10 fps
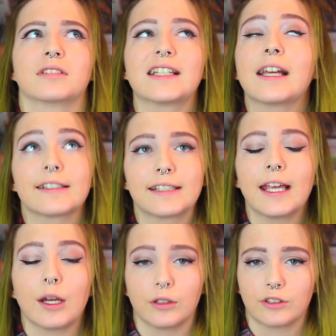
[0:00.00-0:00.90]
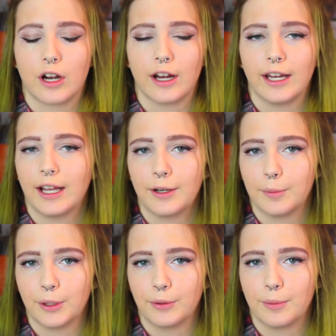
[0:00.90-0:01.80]
see, I say I'll try and
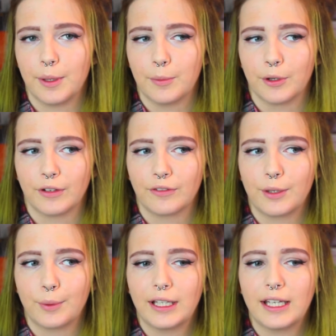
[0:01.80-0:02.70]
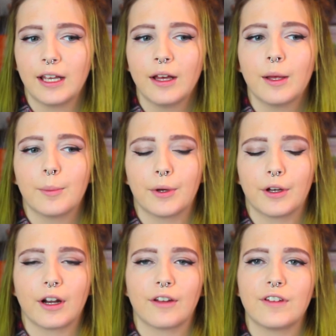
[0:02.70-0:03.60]
upload a bit more frequently,
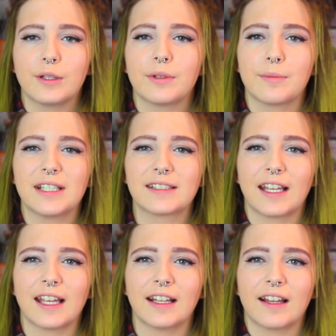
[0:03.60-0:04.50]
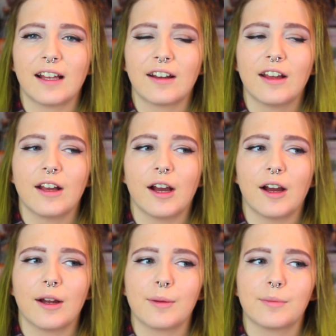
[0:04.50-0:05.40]
but I feel with me saying that,
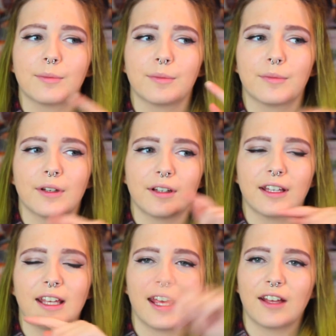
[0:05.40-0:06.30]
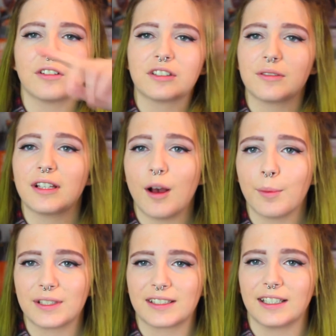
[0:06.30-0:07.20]
I'll do the
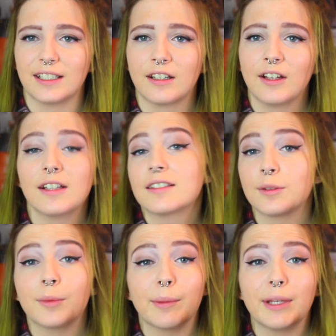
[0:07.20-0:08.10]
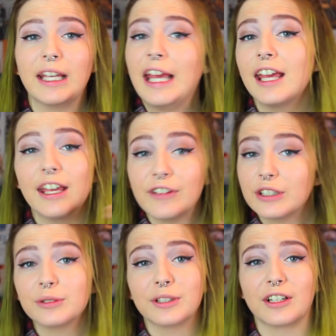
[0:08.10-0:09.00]
opposite. So maybe if I
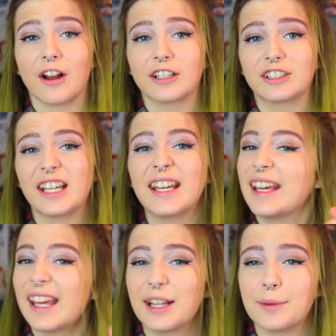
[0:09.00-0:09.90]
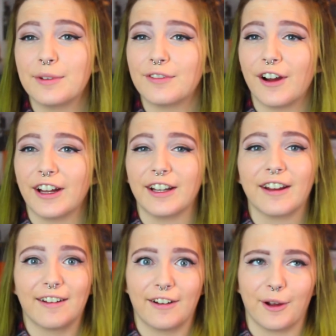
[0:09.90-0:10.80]
don't acknowledge it, it'll be fine,
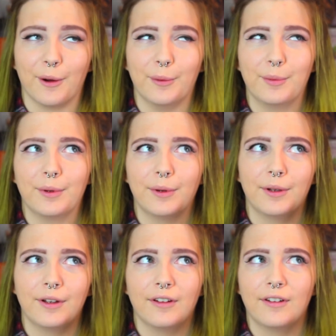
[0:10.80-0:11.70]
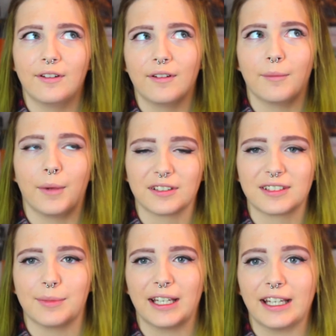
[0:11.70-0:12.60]
I hope.
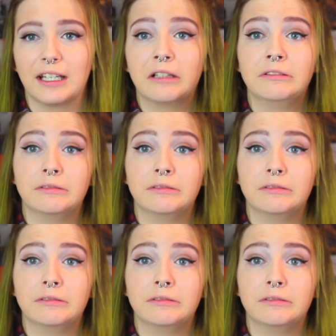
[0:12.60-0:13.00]
Possibly.